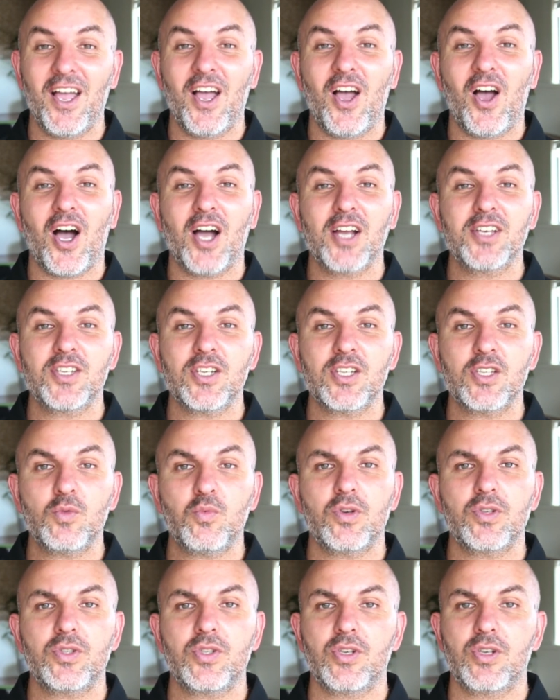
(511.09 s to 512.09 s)
I just
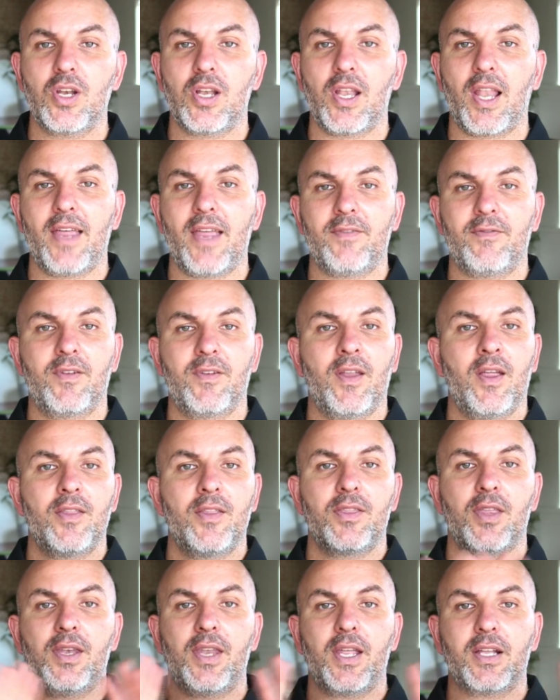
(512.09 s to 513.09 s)
want you to let the
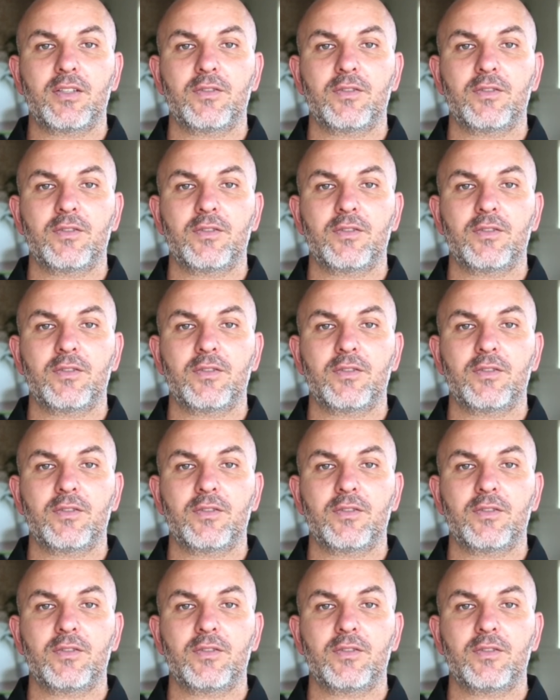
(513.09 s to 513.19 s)
next